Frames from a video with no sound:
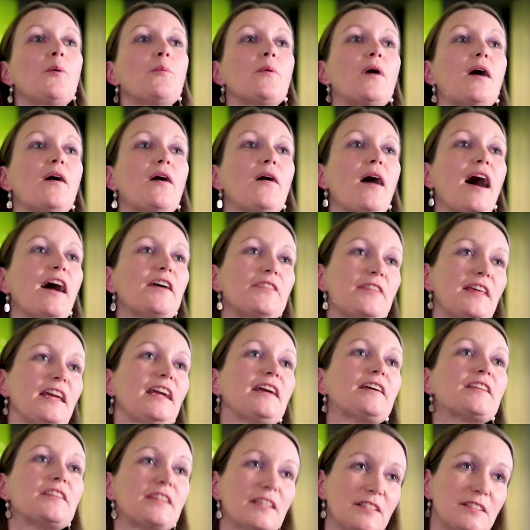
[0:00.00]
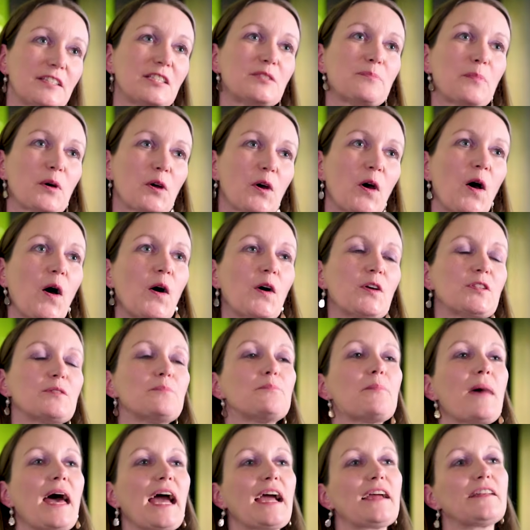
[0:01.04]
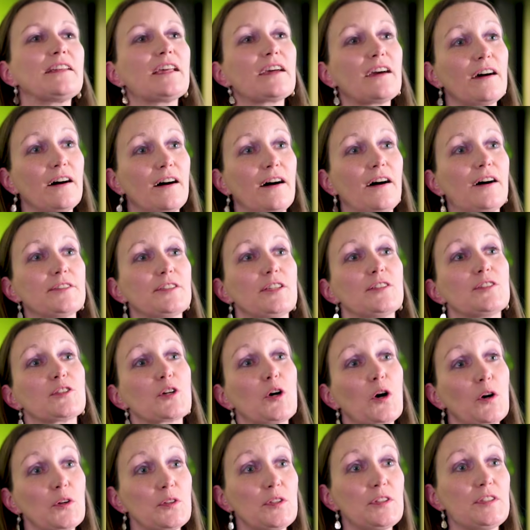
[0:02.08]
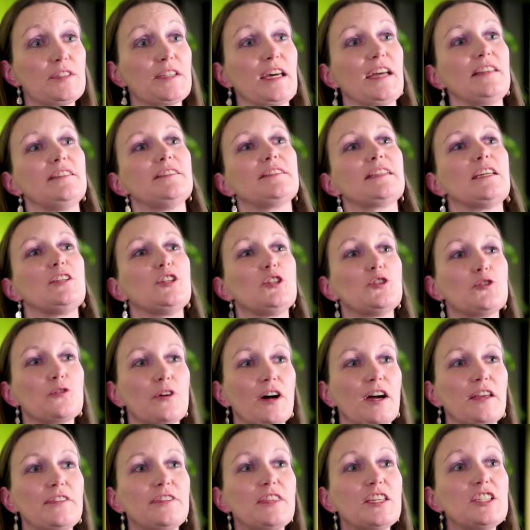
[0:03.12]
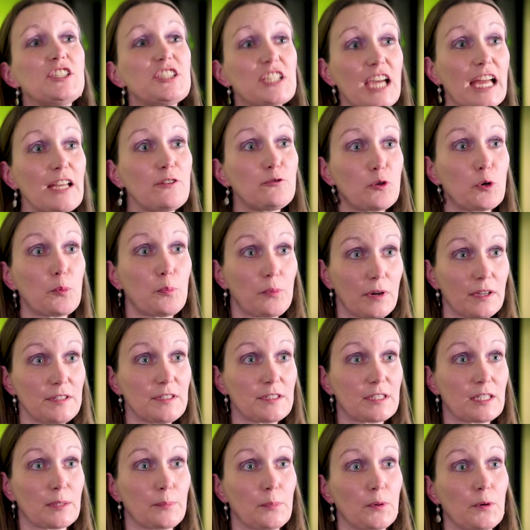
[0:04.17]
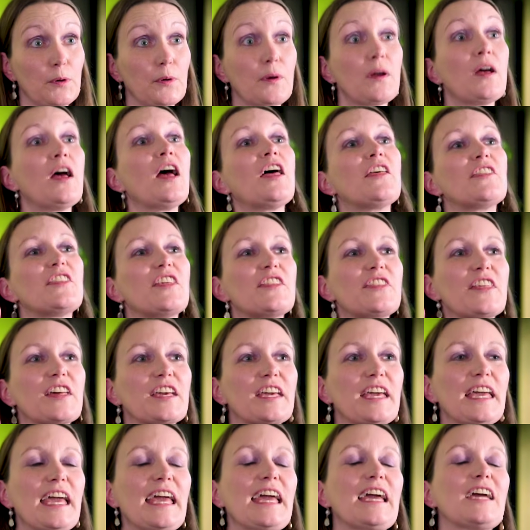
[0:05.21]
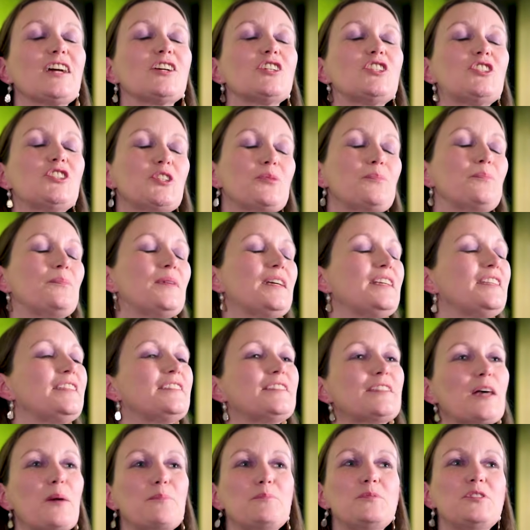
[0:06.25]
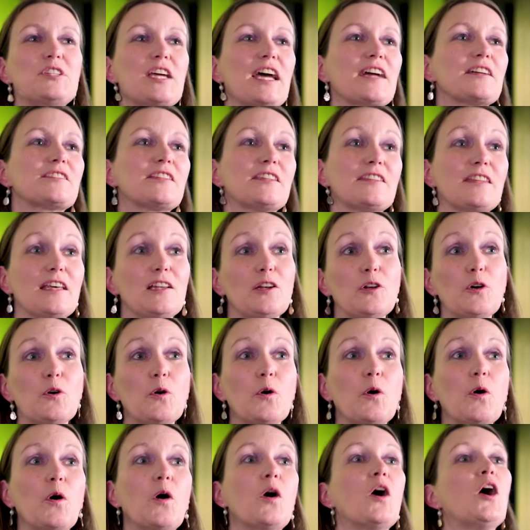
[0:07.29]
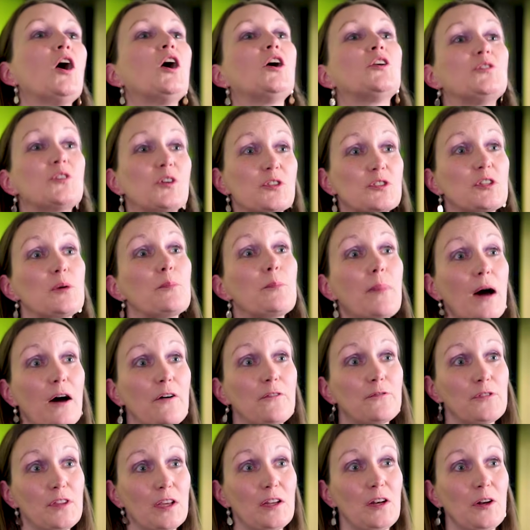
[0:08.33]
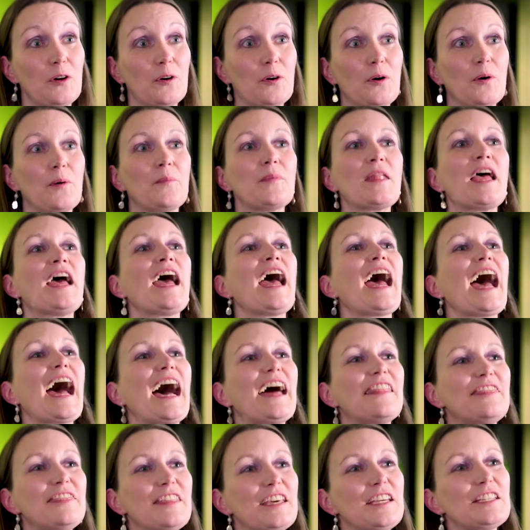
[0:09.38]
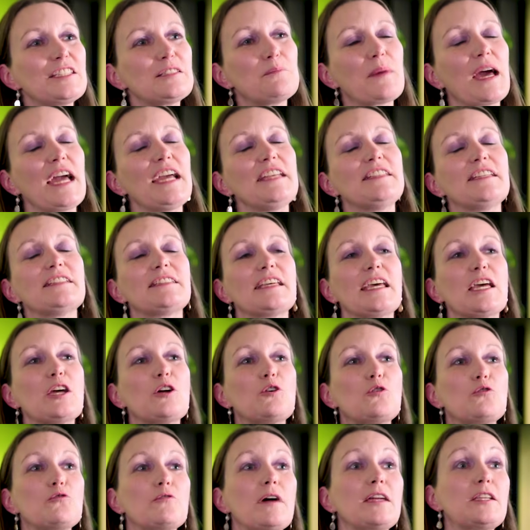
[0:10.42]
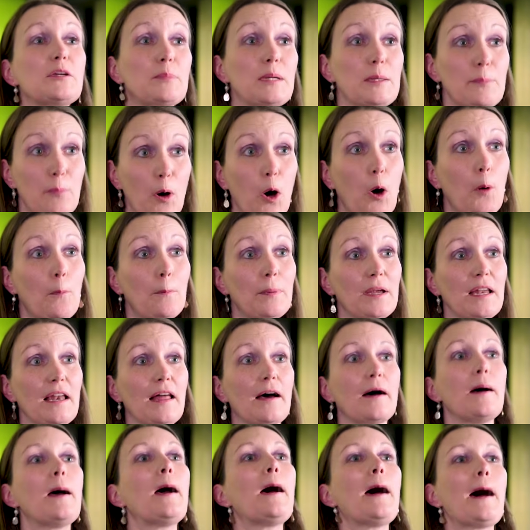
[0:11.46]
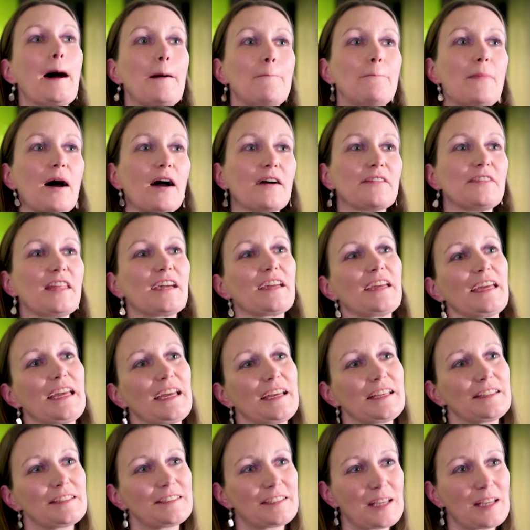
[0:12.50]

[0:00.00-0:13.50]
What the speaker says: Well, I think this is because Magna Carta's contents enshrined the general principle that the king should be subject to the law, not above the law, and this made it incredibly popular among the king's